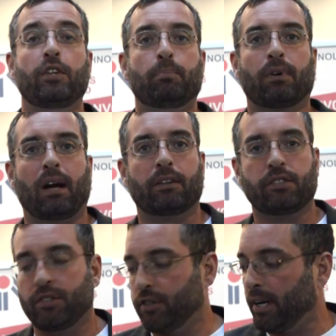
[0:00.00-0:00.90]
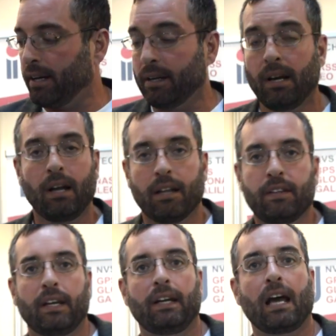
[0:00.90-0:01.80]
new products this year,
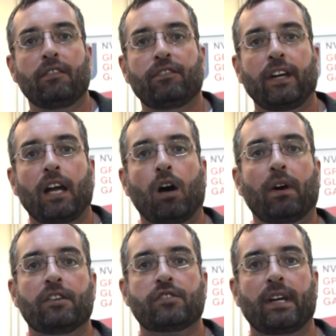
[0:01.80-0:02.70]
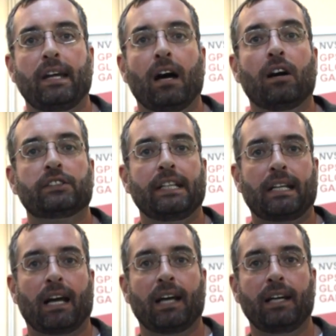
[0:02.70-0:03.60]
the
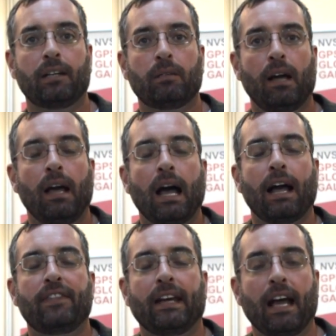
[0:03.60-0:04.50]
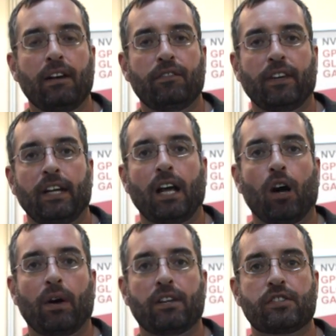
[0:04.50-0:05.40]
NV08C-RTK and the
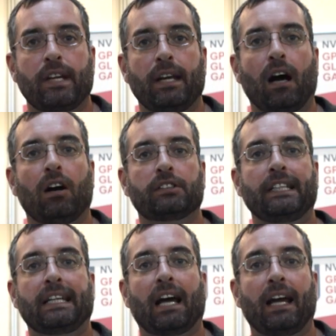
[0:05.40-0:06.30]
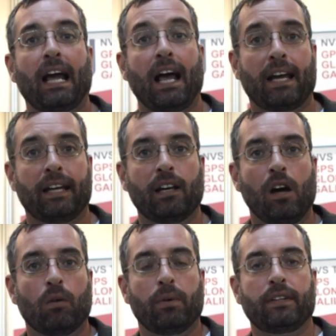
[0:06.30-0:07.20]

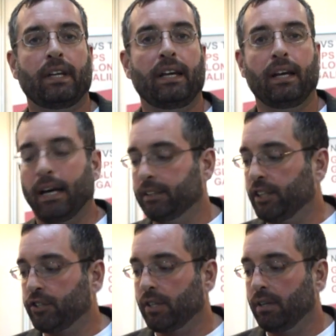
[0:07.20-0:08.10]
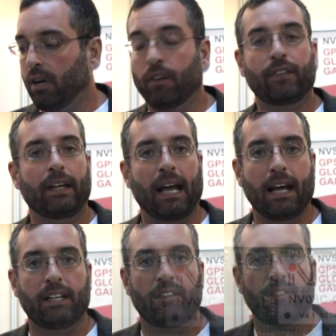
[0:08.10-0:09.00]
NV08C-RTKA, with the addition of the heading